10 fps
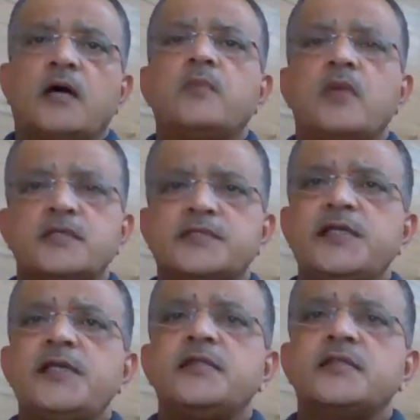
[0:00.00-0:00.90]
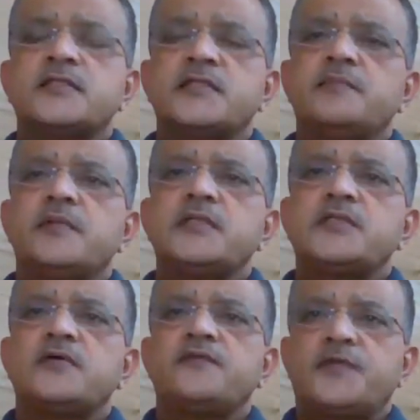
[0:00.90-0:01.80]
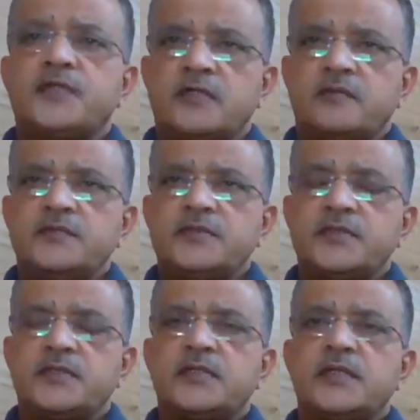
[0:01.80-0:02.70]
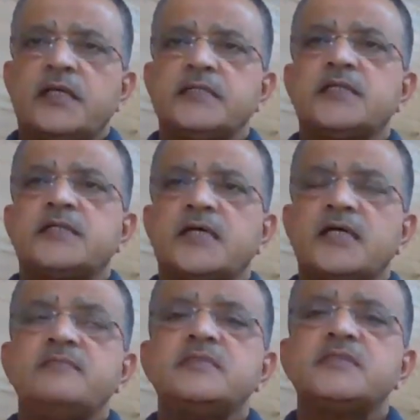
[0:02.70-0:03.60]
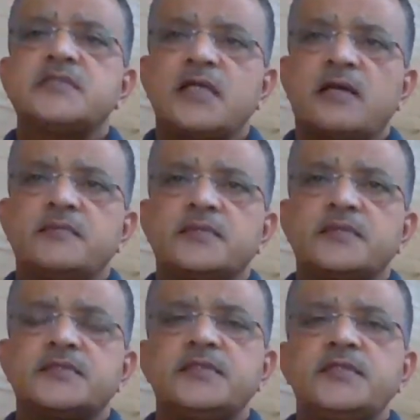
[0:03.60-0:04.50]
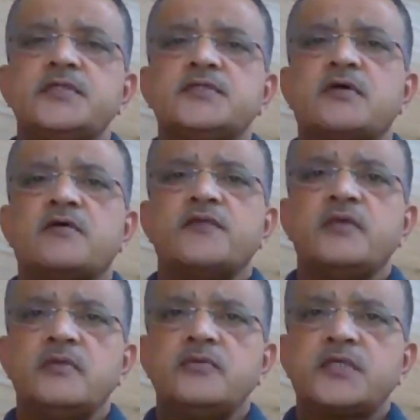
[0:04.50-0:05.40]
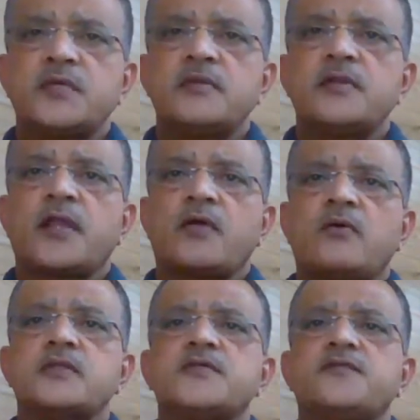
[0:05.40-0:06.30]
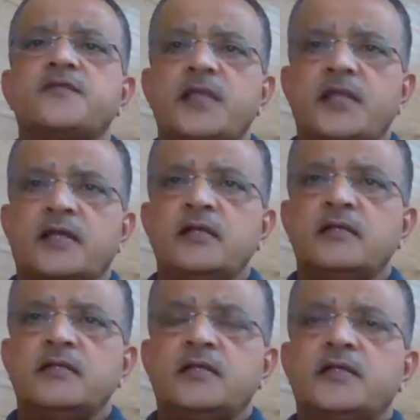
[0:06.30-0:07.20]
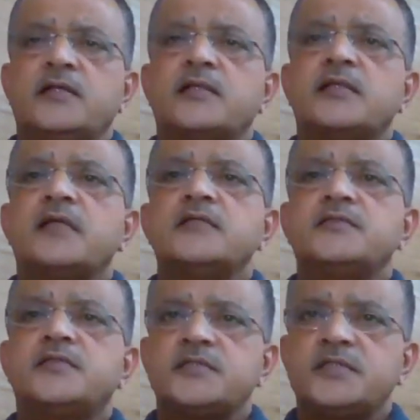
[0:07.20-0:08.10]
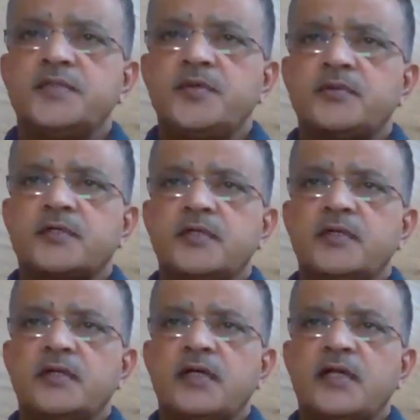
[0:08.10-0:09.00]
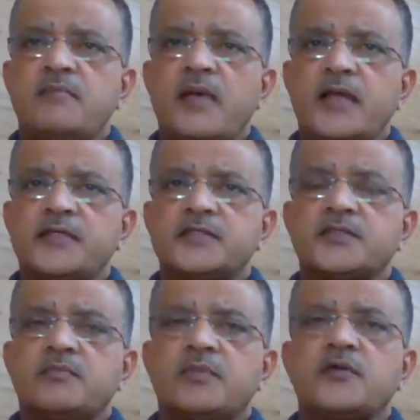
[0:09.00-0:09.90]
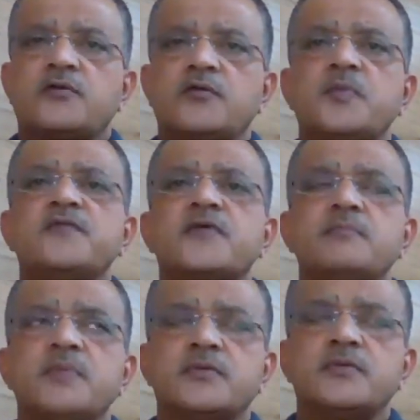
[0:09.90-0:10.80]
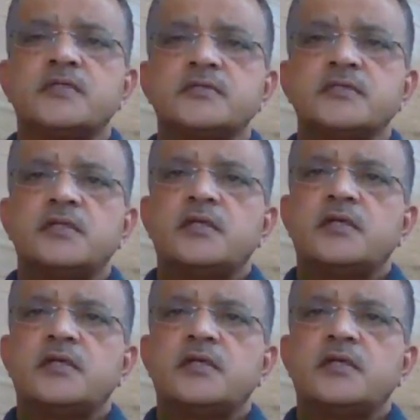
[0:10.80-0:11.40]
A blockchain, in the simplest of terms, is a time-stamped series of immutable records of data that is distributed and managed by a group of computers